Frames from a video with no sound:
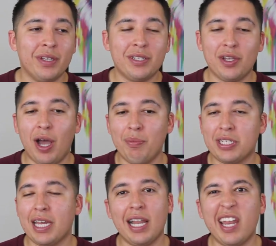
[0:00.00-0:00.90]
So I'm
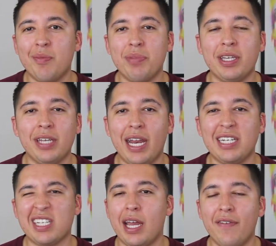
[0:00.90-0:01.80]
just gonna let him be, and I
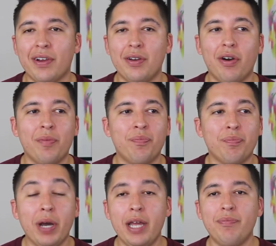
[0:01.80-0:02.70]
just kind of ignore him.
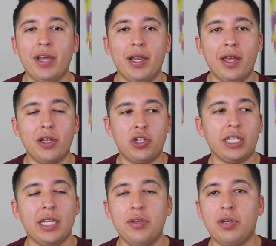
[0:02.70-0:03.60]
But another
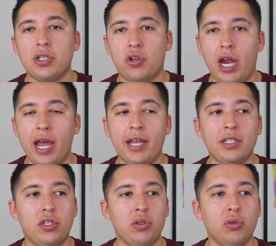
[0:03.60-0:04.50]
trick that you can try
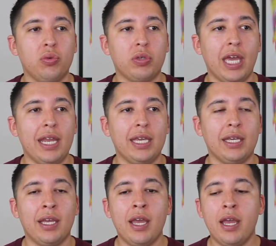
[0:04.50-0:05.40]
to
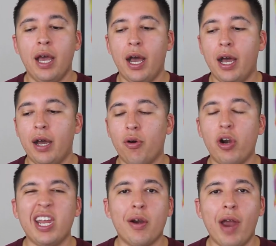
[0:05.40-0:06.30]
getting
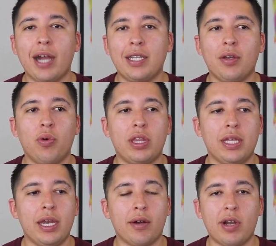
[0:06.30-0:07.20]
or interacting
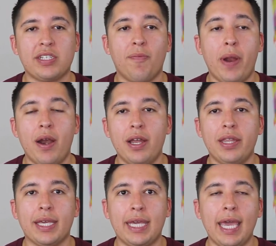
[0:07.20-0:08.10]
with an aggressive parrot
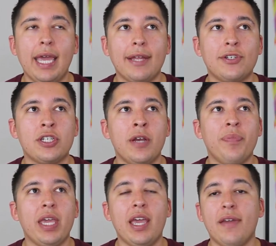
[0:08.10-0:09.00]
in the cage,
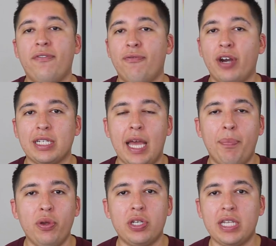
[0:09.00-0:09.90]
if, for
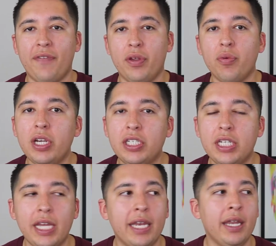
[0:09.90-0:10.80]
example, you just have to
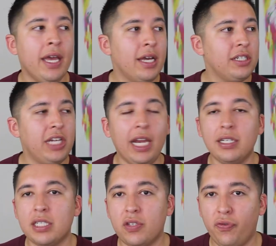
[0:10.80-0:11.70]
reach in,
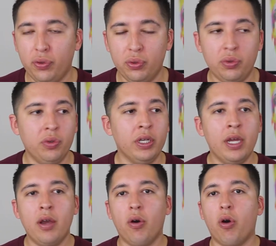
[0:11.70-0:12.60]
change its food,
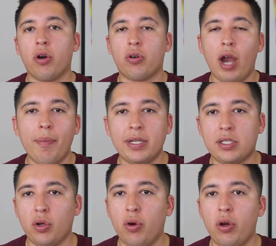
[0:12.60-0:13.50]
or grab its
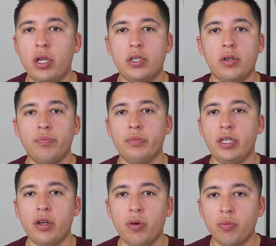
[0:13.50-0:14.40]
toys, or,
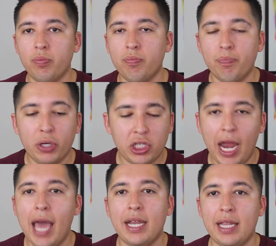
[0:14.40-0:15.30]
you know, put your
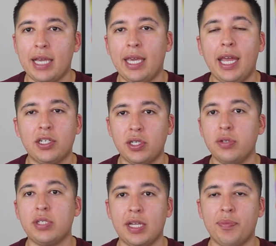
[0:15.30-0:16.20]
hand in that cage to
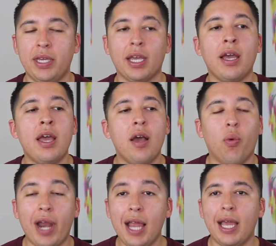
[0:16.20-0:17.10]
do something.
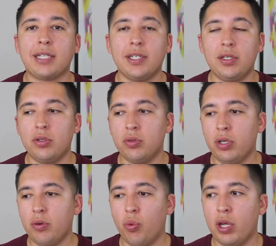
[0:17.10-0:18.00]
What I like to
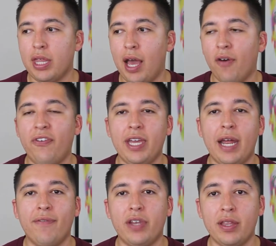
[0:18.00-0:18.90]
do with Alfie, and
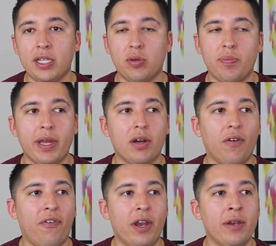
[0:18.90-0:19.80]
I've done this with my
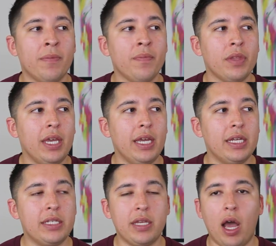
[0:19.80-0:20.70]
girlfriend,
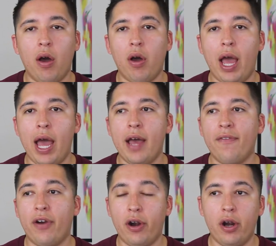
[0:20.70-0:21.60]
is I'll
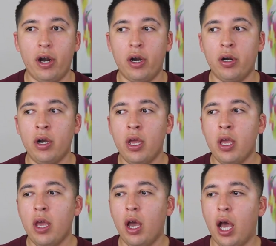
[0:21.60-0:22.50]
have her,
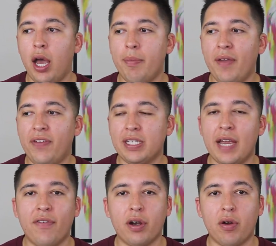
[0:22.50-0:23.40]
if he's
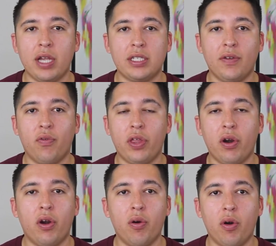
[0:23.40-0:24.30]
ever aggressive with
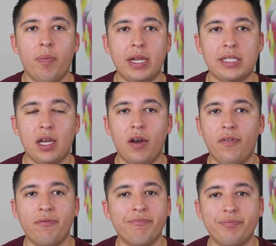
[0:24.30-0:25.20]
her or
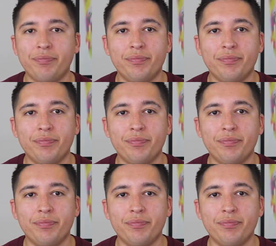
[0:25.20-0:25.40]
myself,